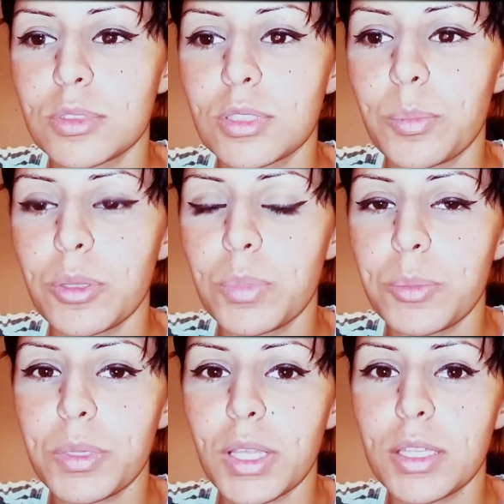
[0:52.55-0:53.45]
couple of
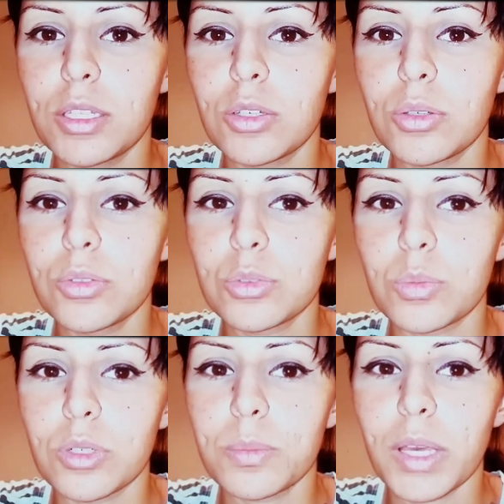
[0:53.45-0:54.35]
people I know
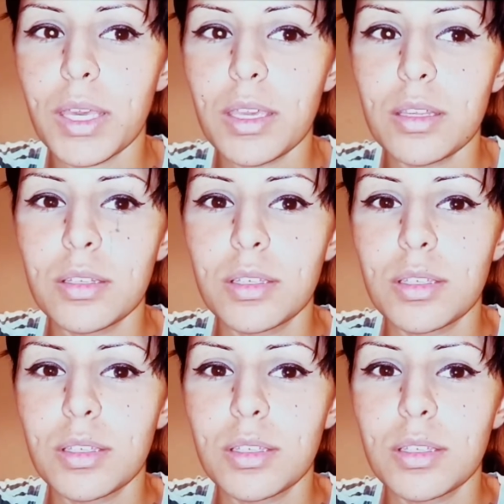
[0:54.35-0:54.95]
swore by it,